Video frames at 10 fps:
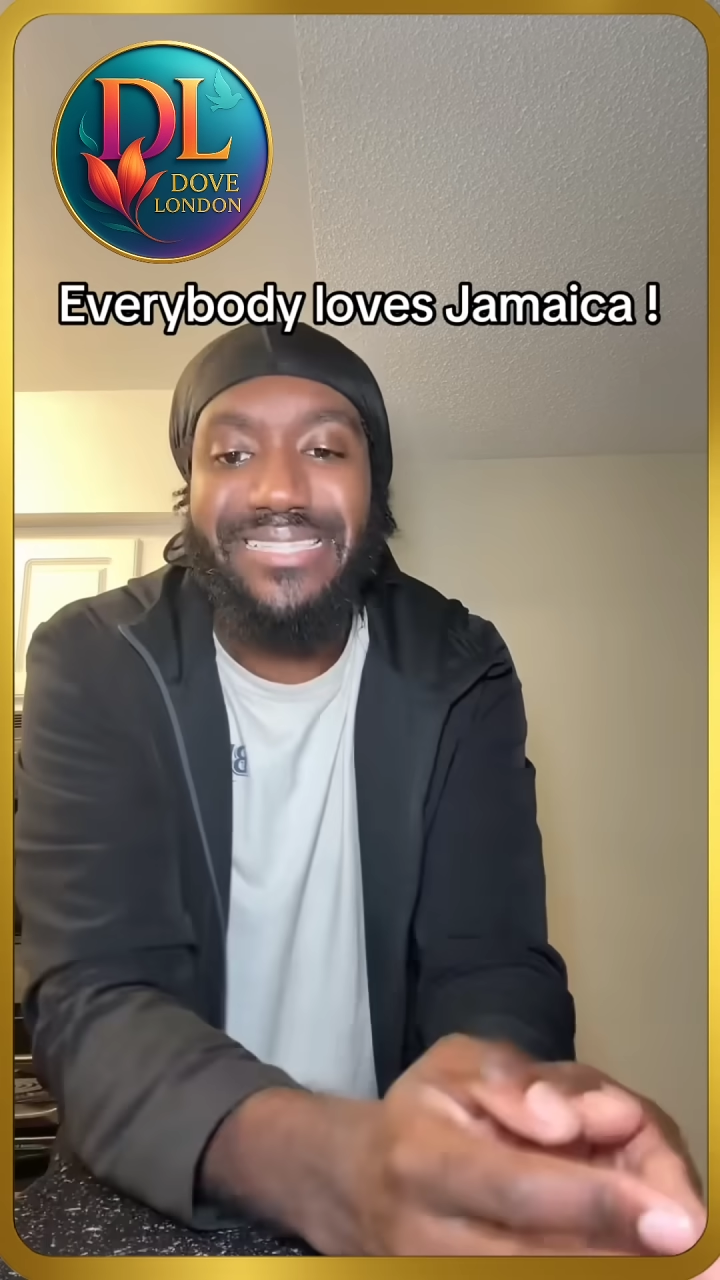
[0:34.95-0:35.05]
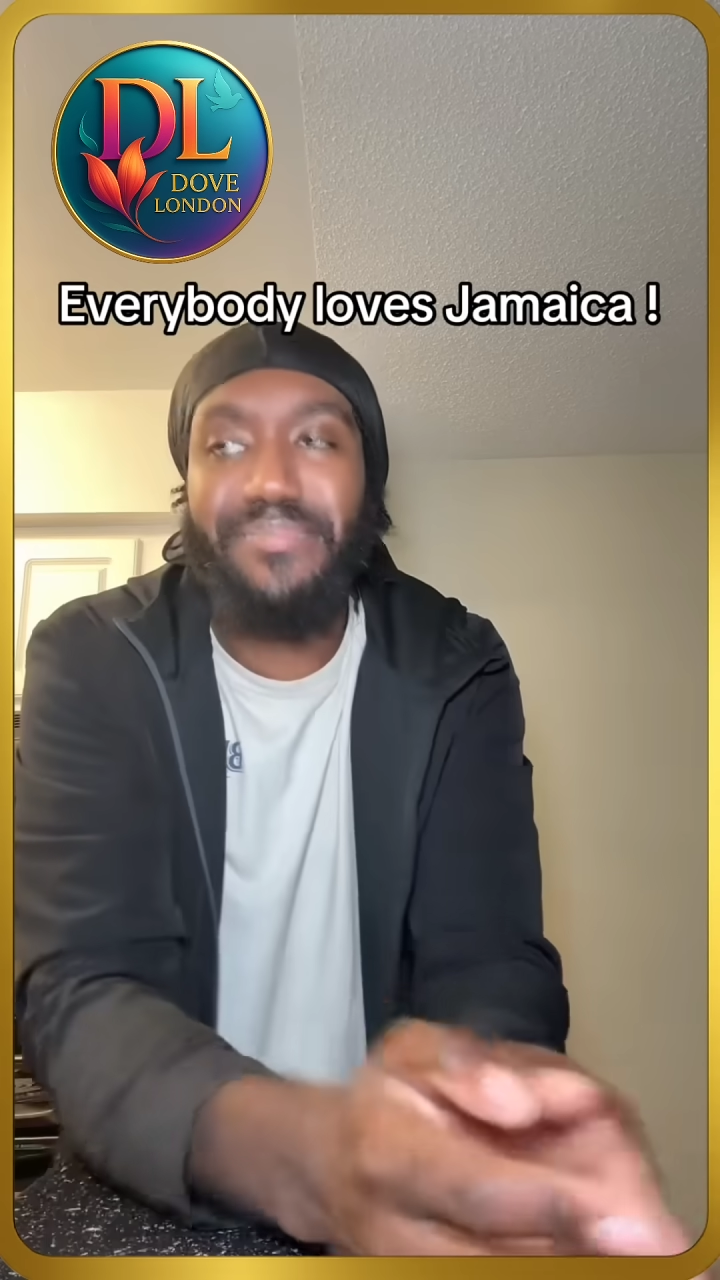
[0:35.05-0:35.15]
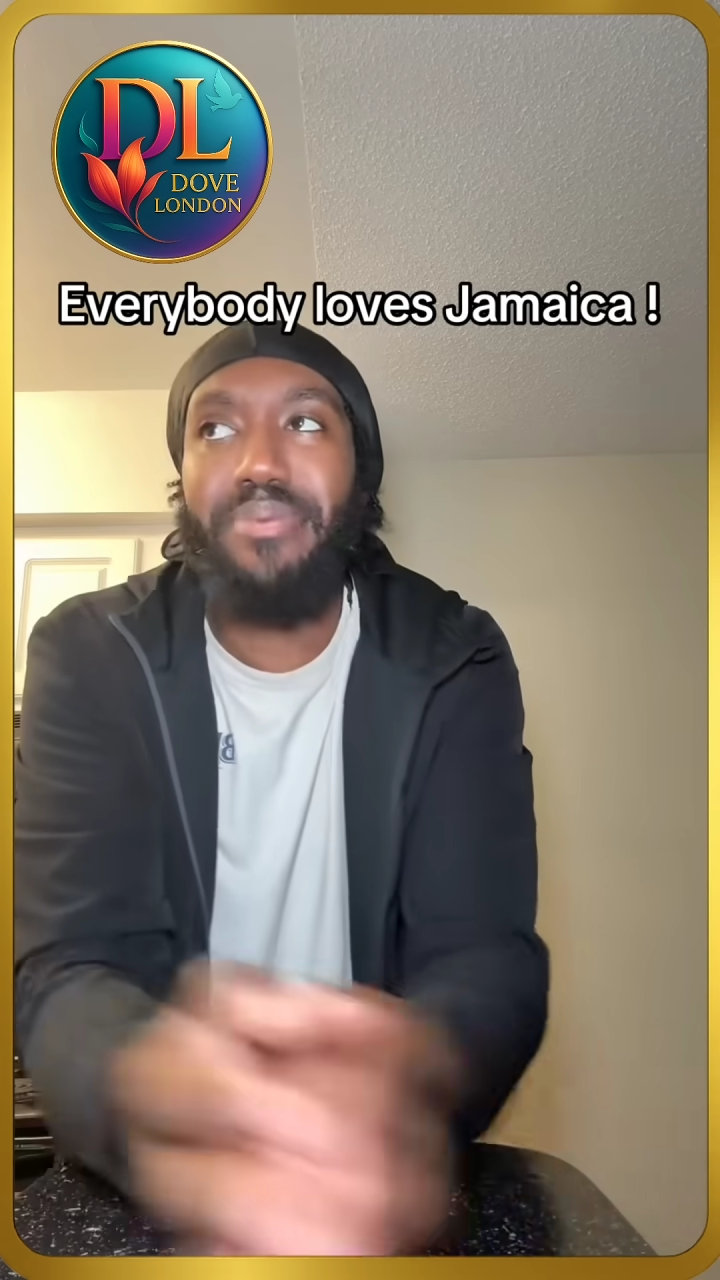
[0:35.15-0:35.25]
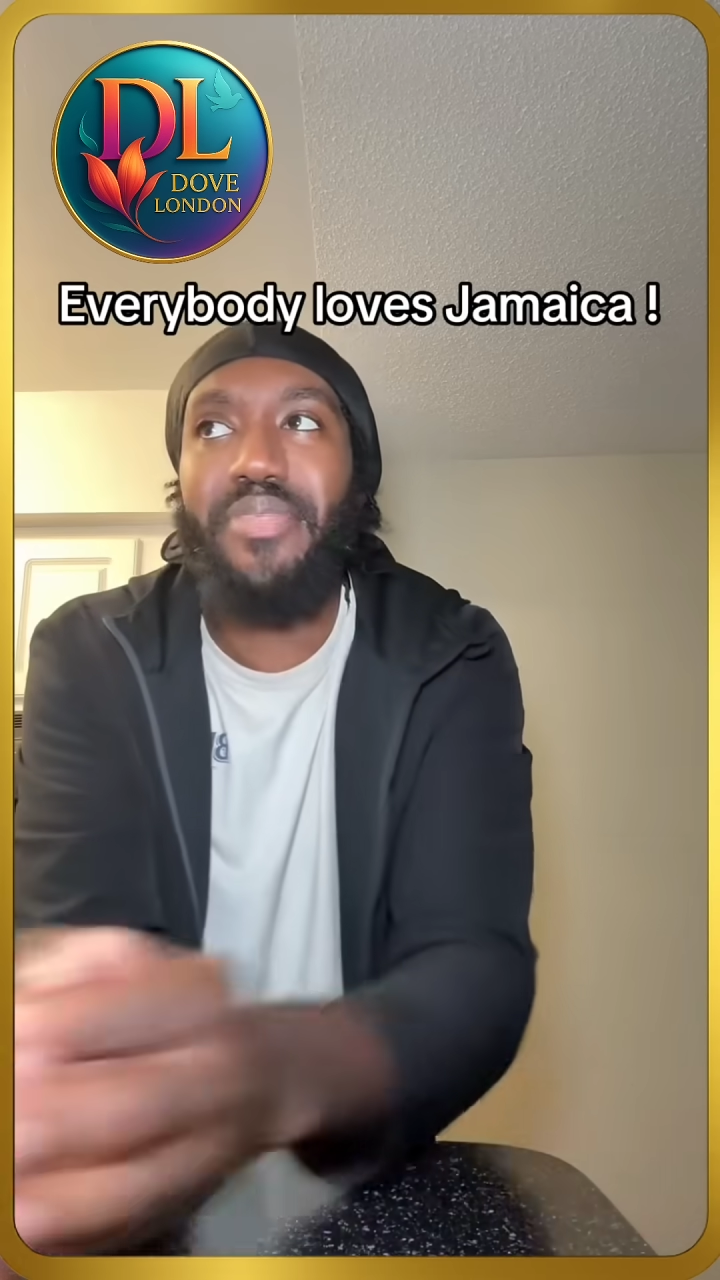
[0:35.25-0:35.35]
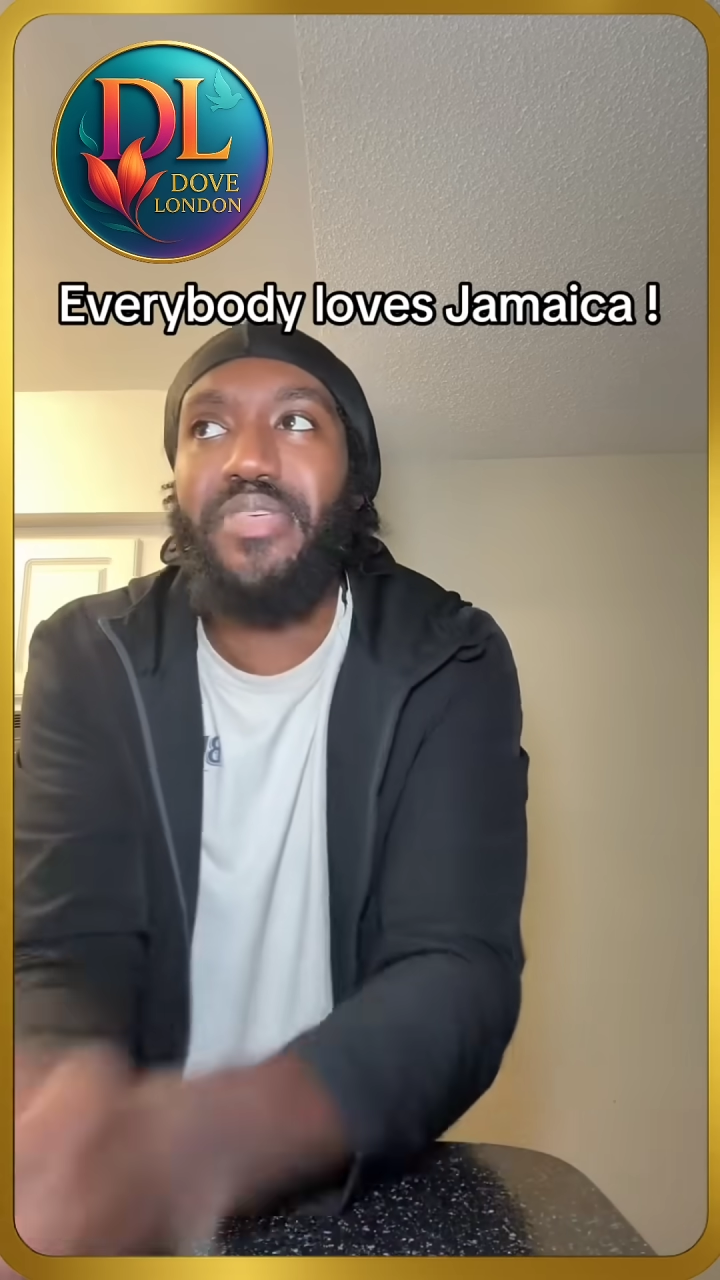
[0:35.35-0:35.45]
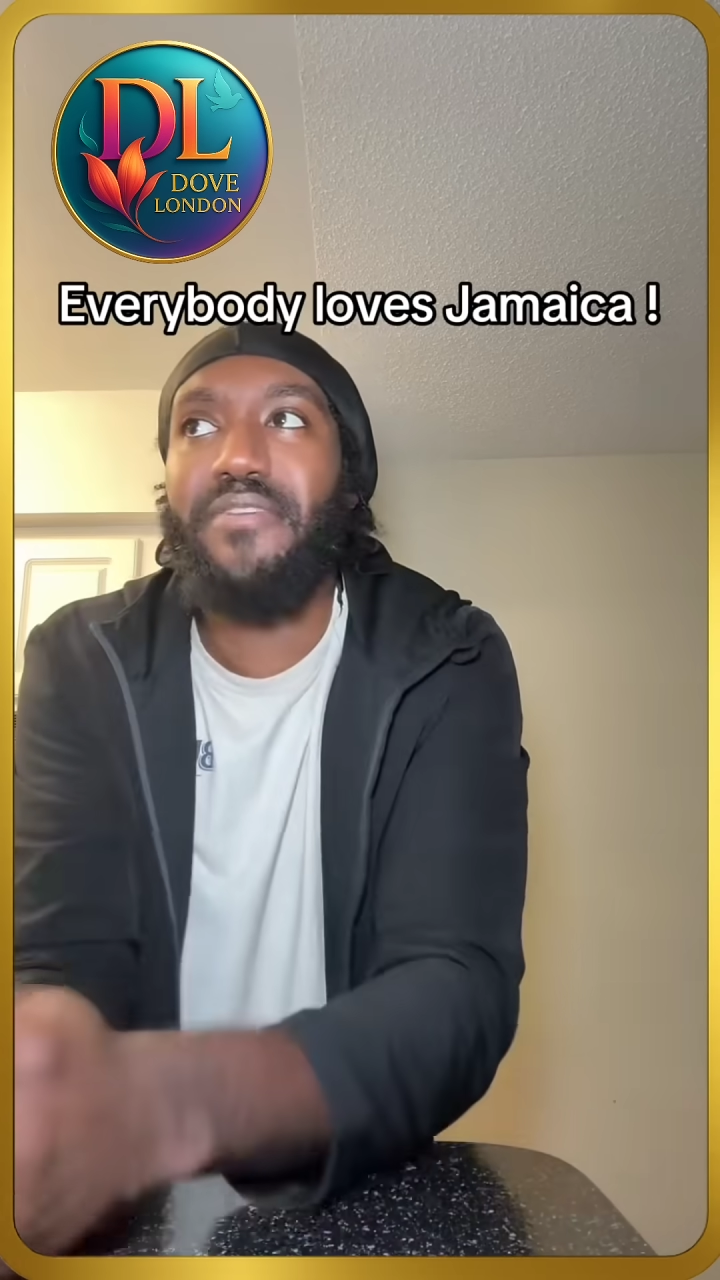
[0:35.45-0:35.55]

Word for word: Bethenny